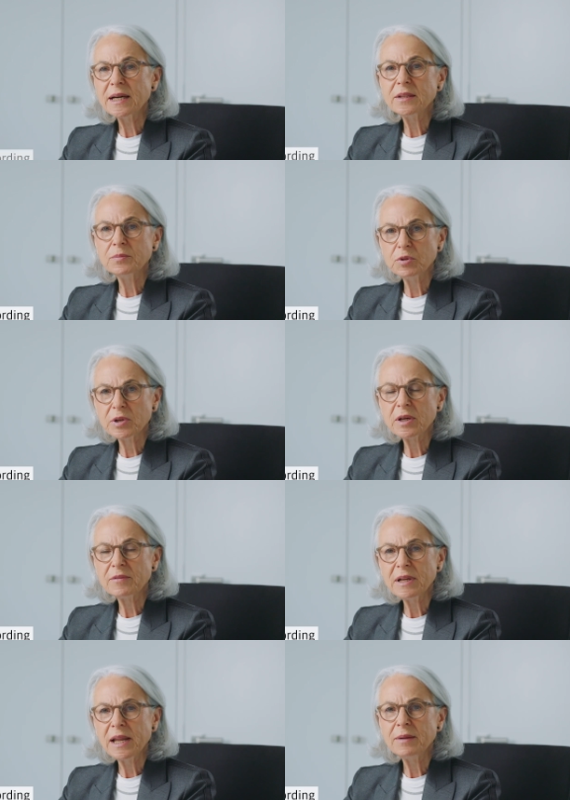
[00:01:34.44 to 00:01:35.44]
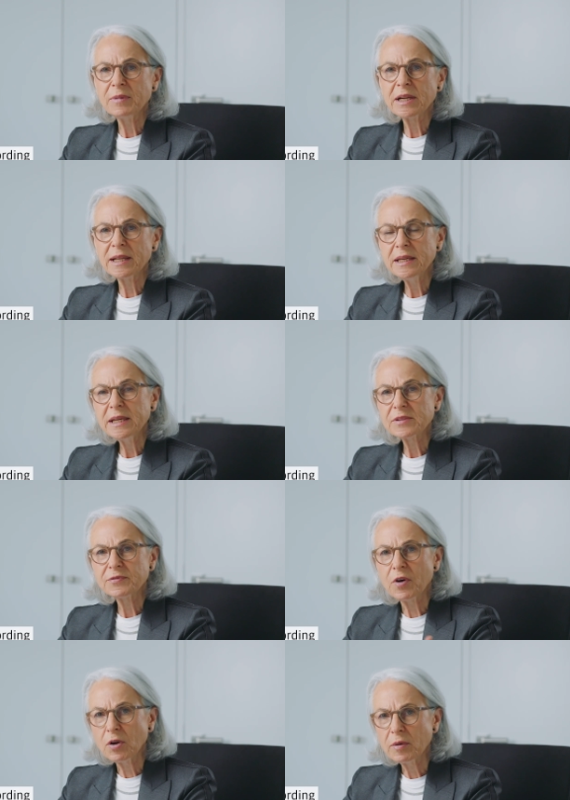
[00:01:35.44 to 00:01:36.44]
at the Buchinger Wilhelmi clinics
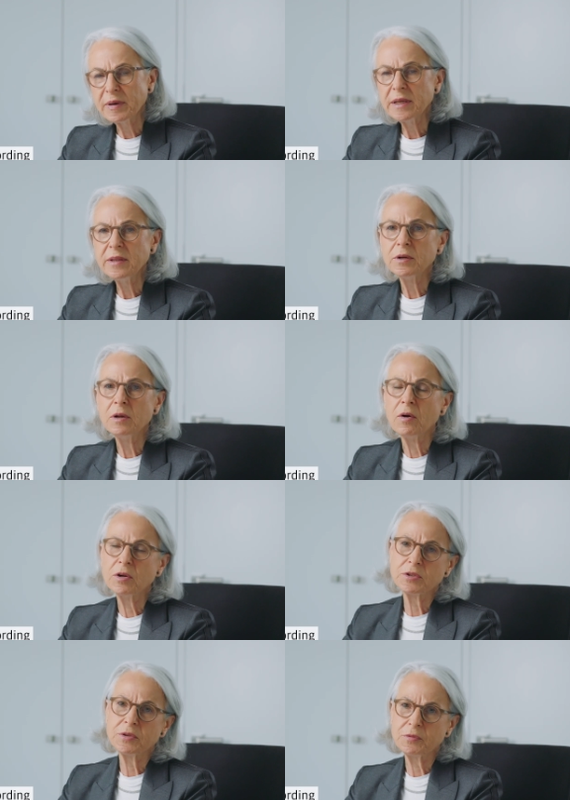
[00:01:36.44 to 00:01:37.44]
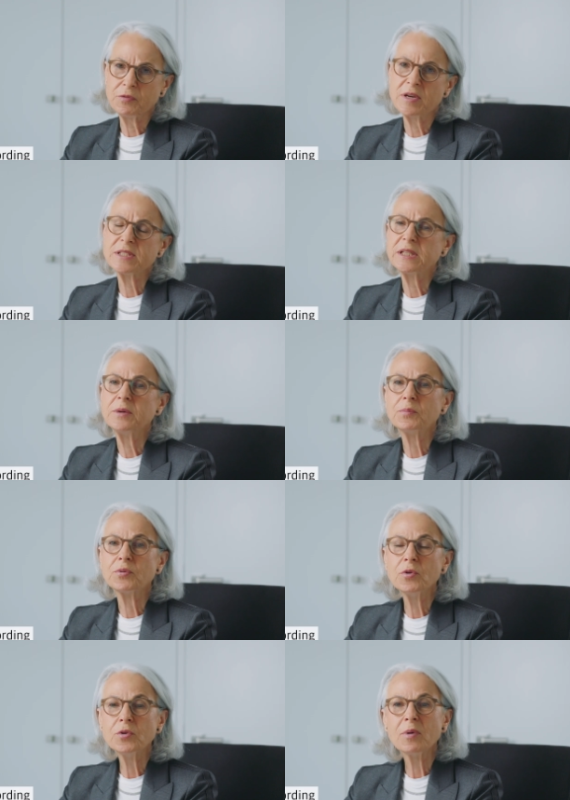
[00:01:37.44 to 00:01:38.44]
following the long term fasting
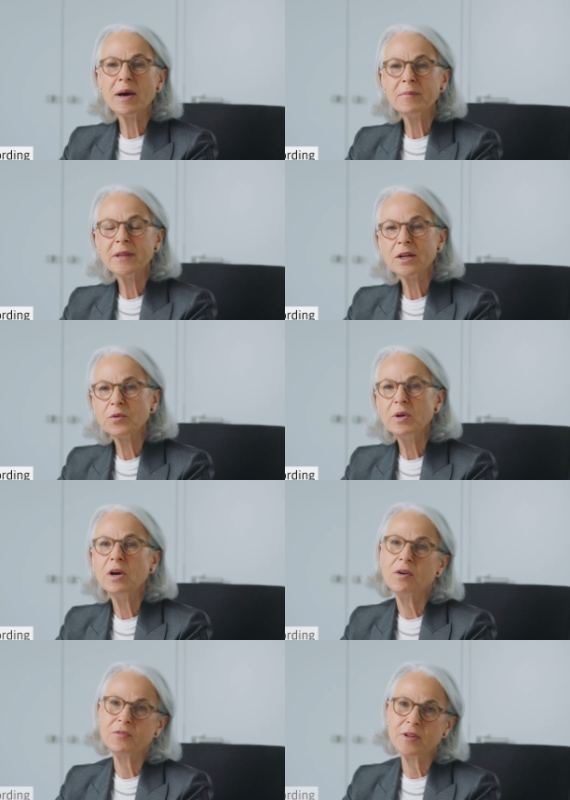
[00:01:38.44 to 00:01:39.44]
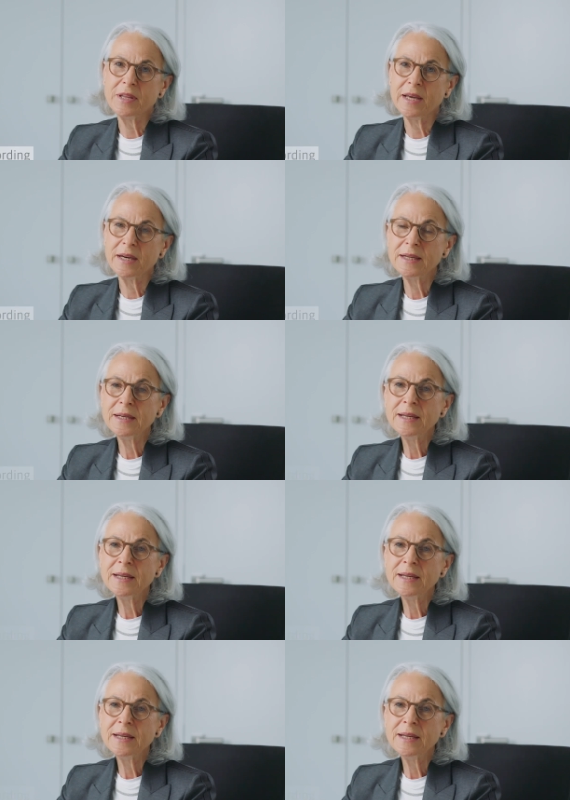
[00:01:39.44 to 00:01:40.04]
program that we offer there.